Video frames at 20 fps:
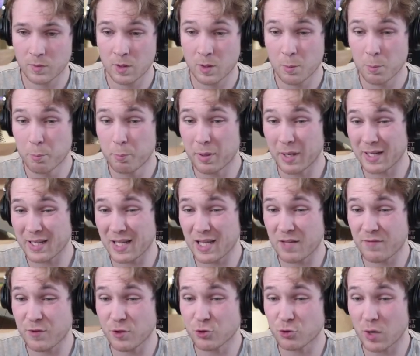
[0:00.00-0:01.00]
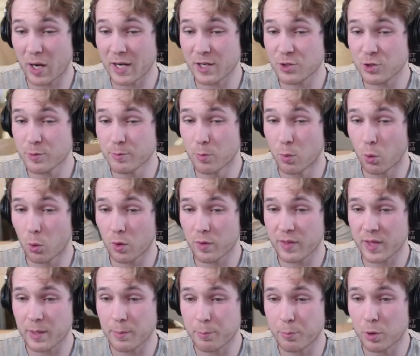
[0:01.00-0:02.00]
But if you try to do more
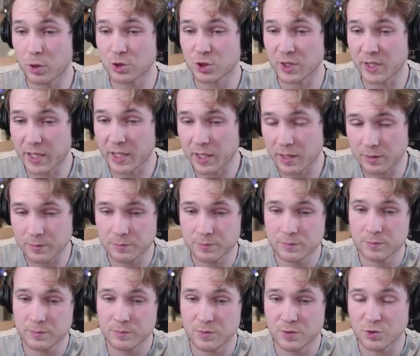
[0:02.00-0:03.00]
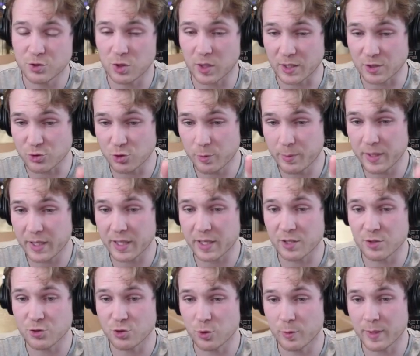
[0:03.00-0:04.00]
than pushing in, like zooming in
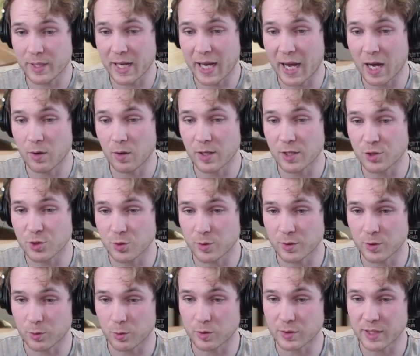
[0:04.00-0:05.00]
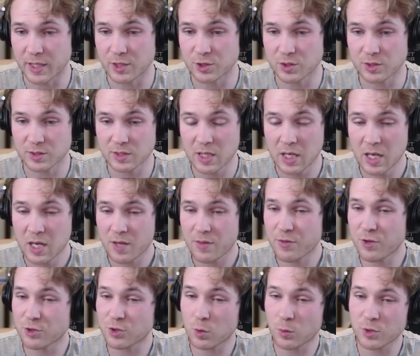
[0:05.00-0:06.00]
and zooming out and doing the rotations,
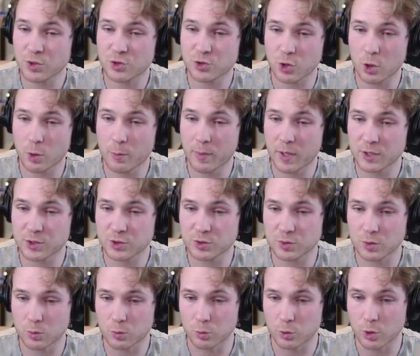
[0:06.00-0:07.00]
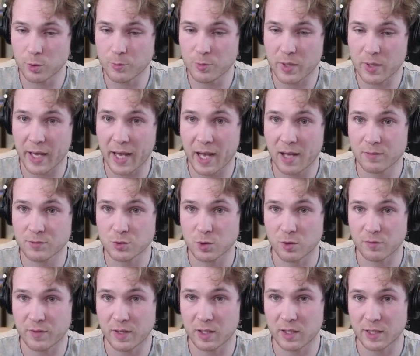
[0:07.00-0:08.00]
there's only so much room you have. So
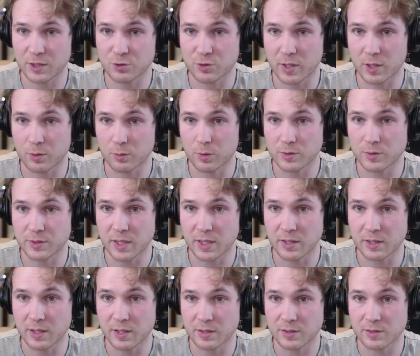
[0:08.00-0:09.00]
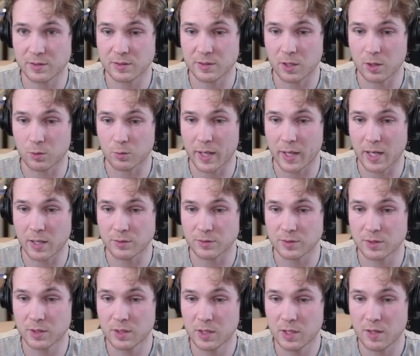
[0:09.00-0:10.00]
if I like try to rotate this
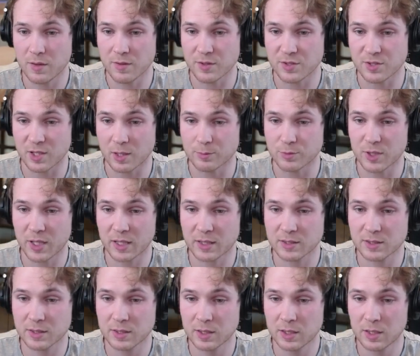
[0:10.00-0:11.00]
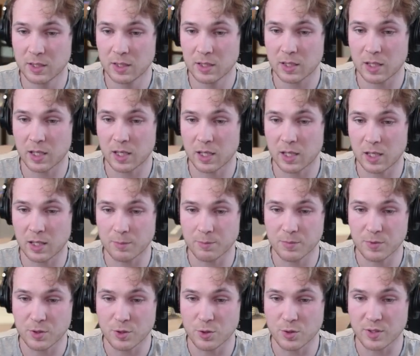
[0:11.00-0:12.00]
around the subject,
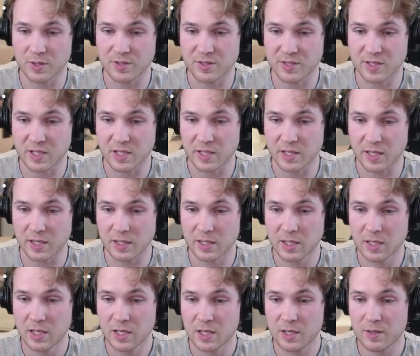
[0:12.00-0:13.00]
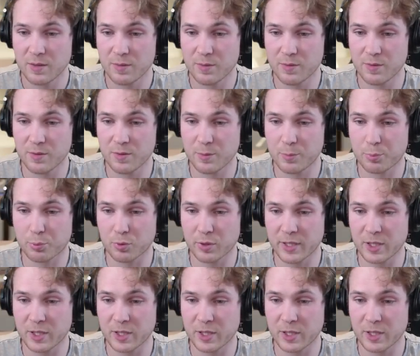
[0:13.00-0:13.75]
you can see that pretty